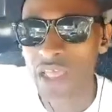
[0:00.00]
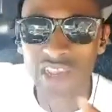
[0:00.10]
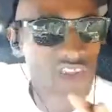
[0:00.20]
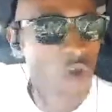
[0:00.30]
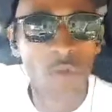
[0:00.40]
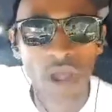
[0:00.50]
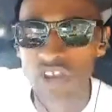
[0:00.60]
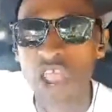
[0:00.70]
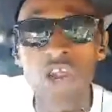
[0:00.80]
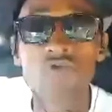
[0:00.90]
It's so
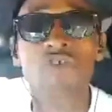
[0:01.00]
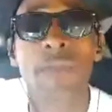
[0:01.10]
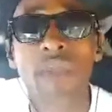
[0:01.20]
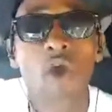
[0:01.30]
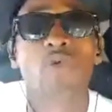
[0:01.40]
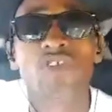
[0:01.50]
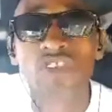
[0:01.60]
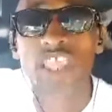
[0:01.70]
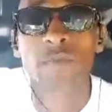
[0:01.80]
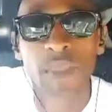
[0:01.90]
much. The rabbit hole is
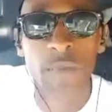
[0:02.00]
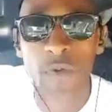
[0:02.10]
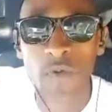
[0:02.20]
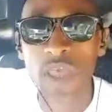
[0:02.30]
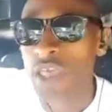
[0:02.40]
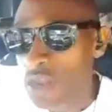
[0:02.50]
deep, people.